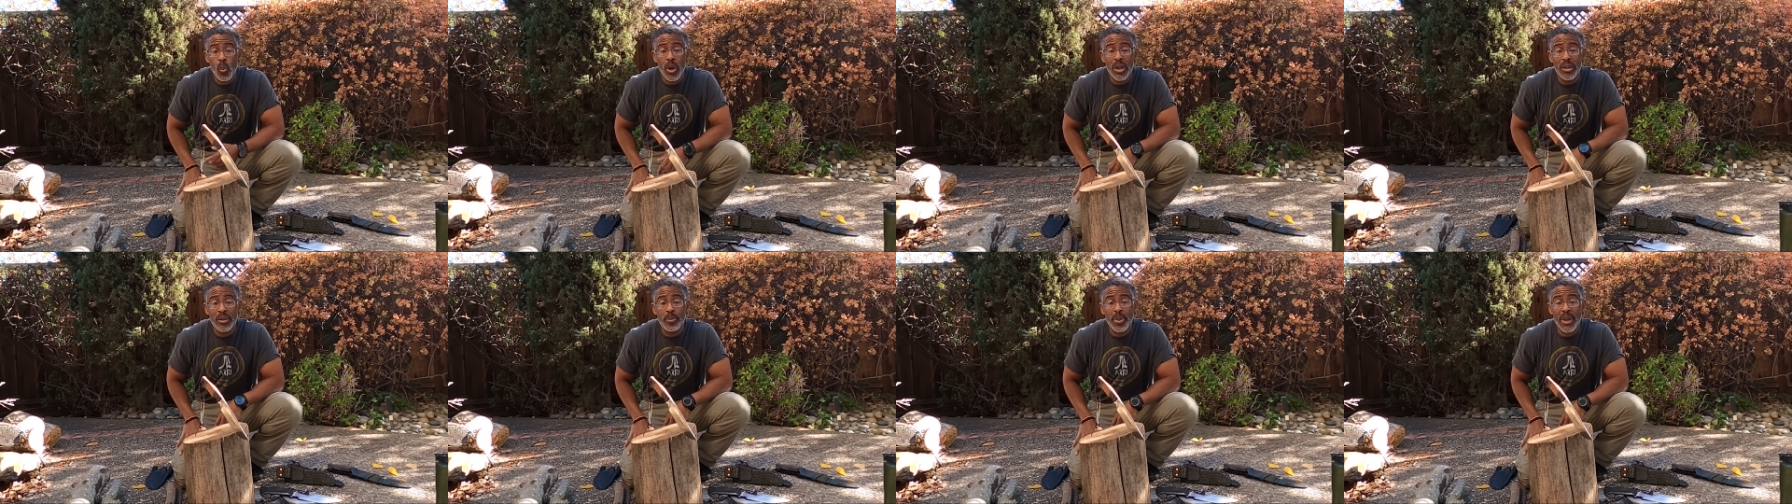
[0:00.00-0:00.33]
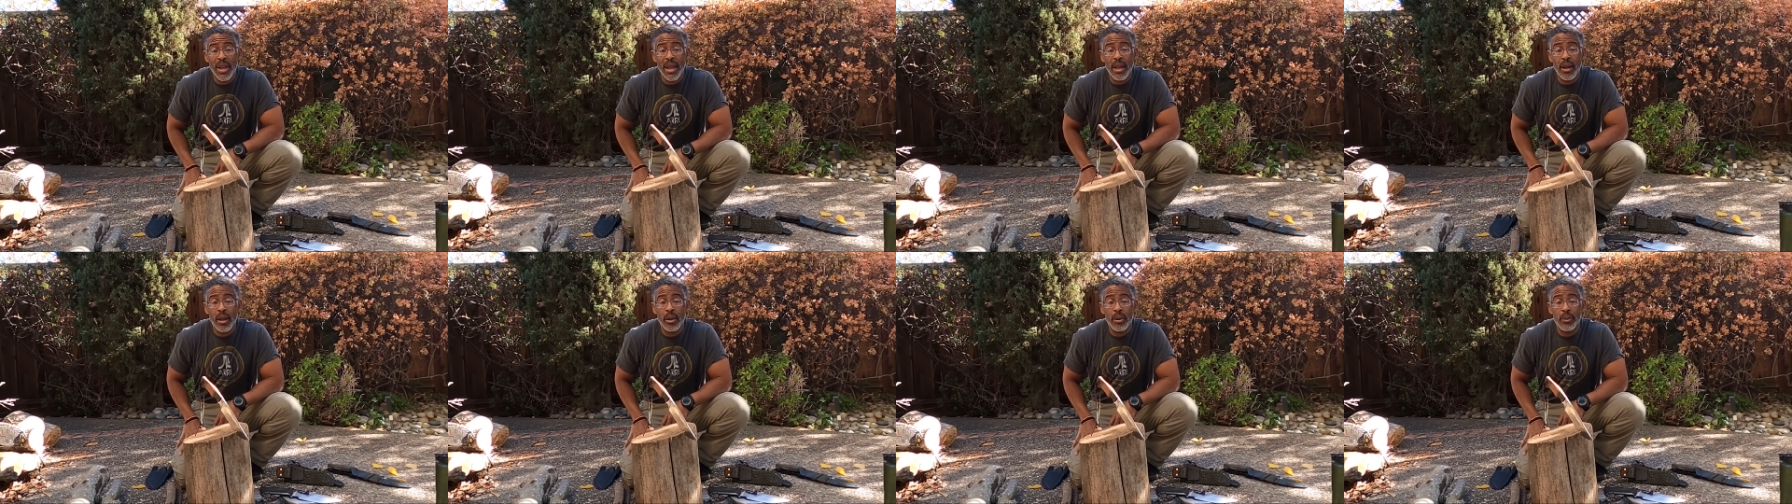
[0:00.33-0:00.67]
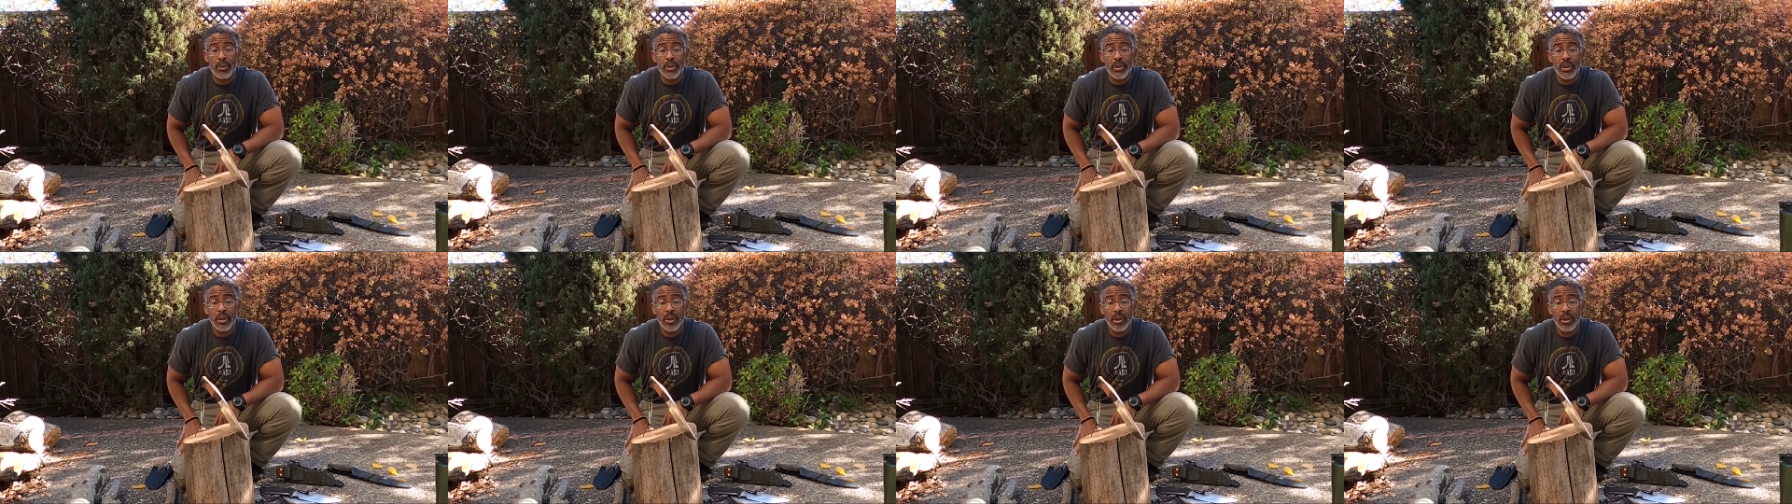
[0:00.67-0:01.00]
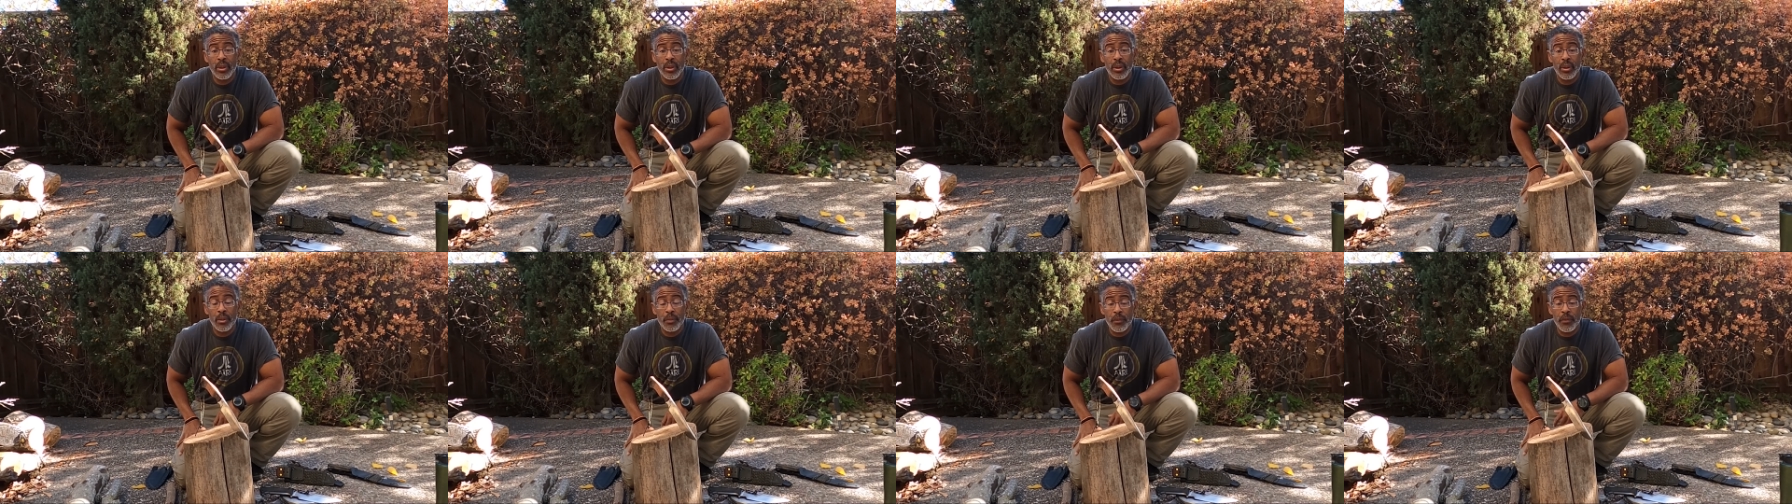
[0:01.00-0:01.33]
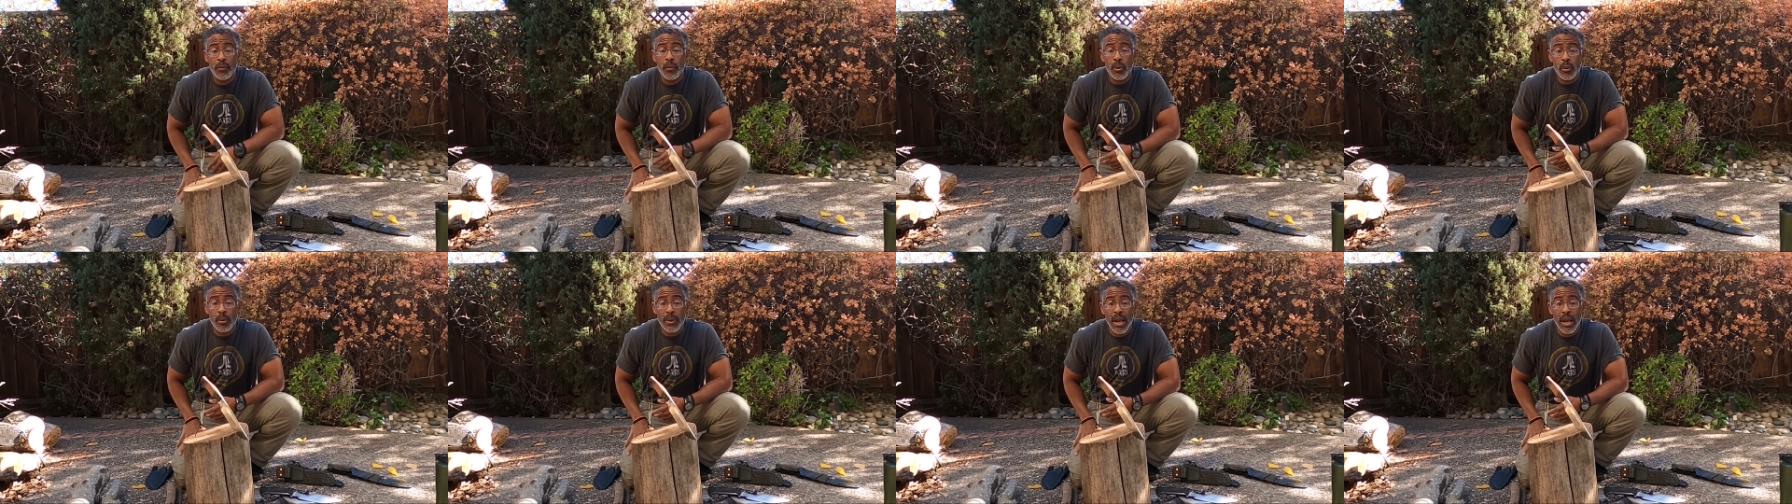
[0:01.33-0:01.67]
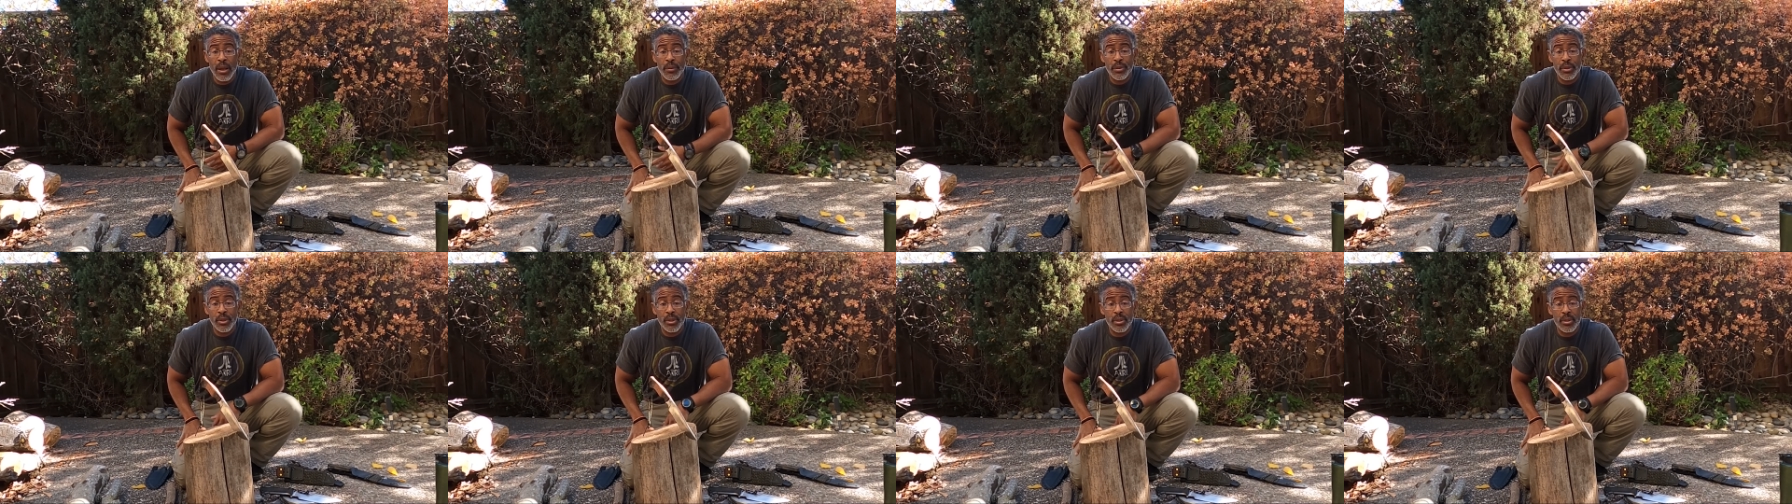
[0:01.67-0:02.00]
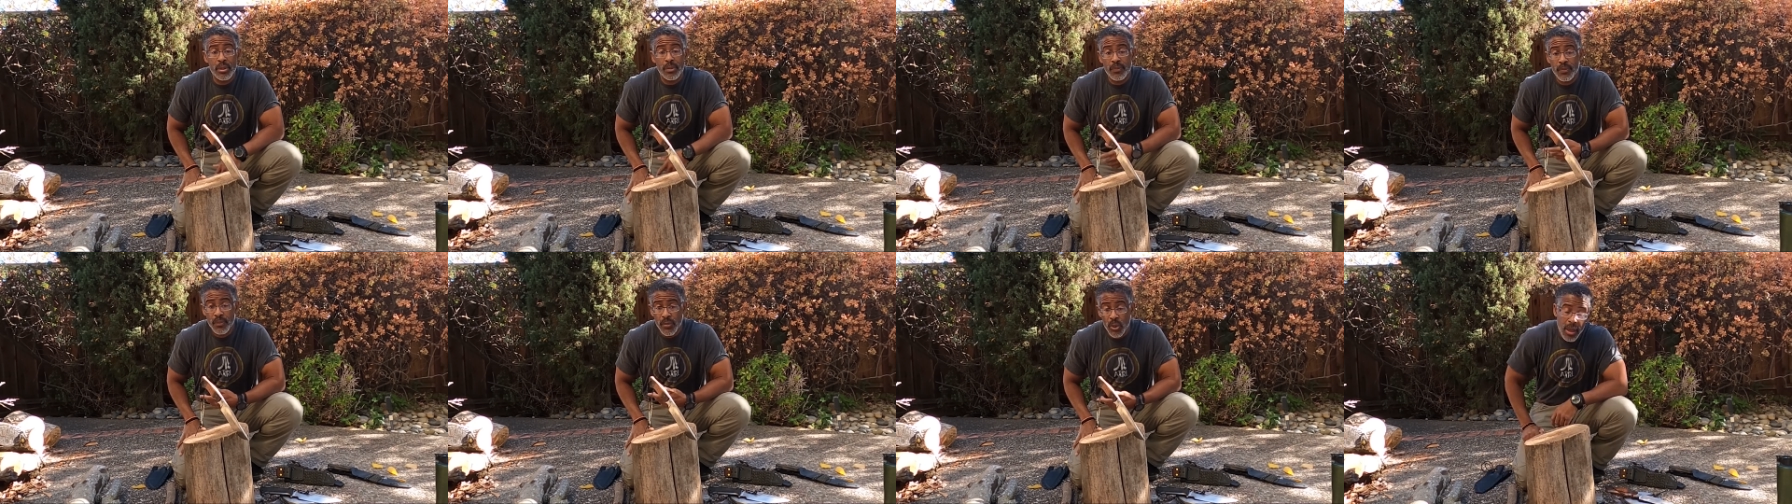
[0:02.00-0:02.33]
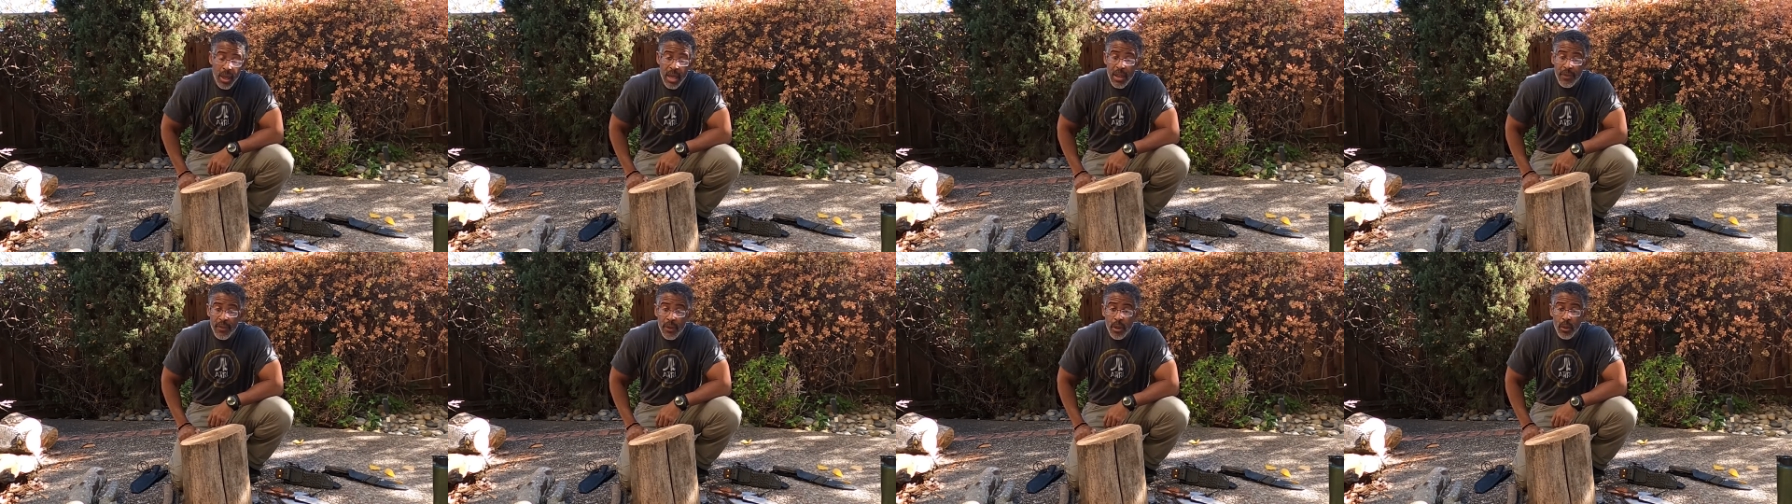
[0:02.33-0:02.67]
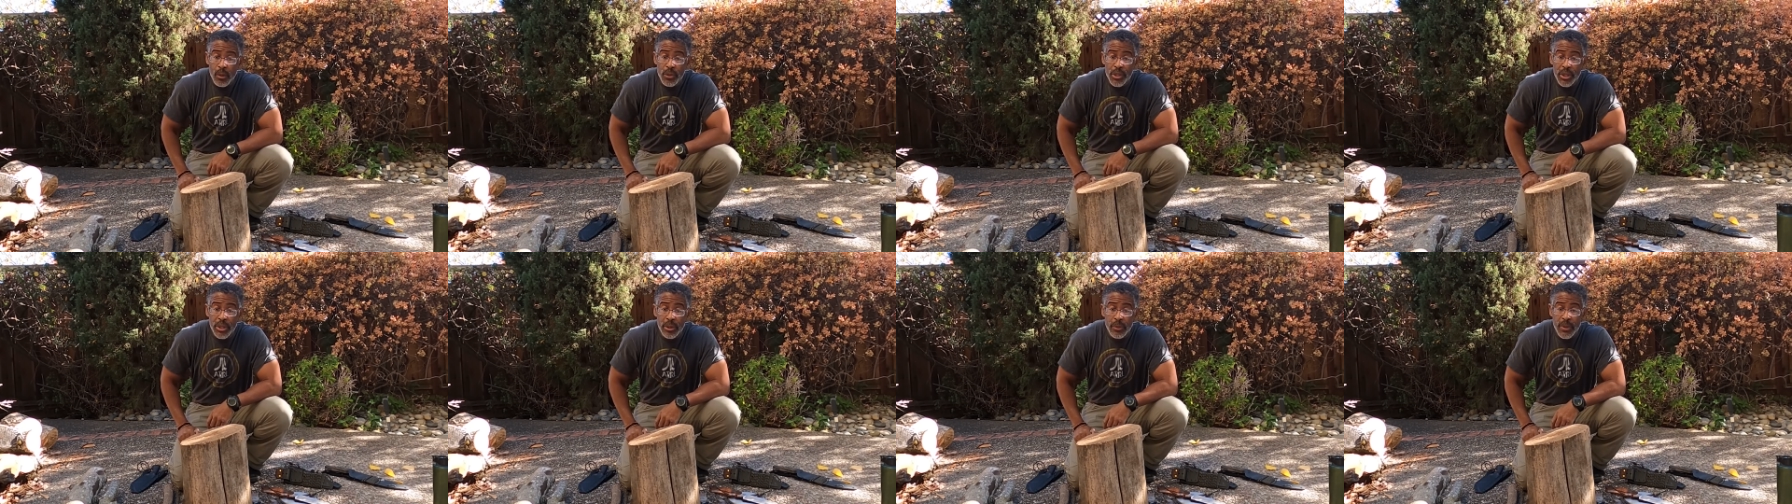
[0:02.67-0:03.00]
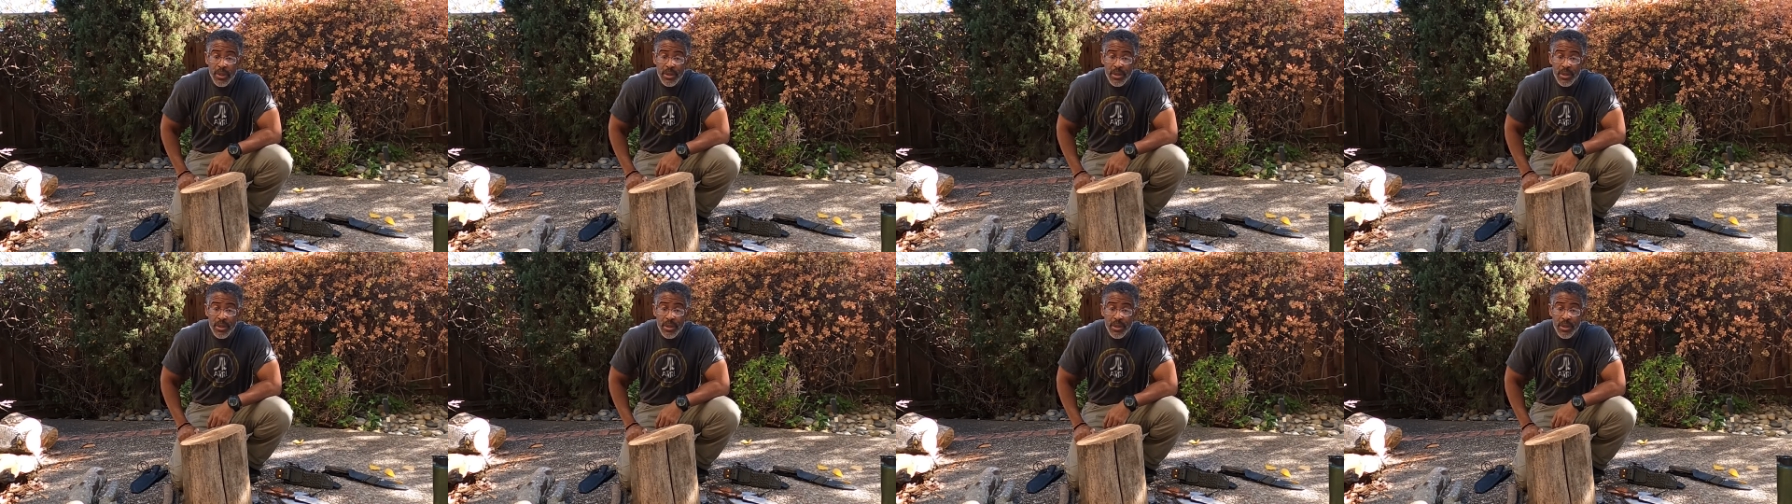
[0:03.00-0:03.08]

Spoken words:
1 pound, 4 ounces, and the OG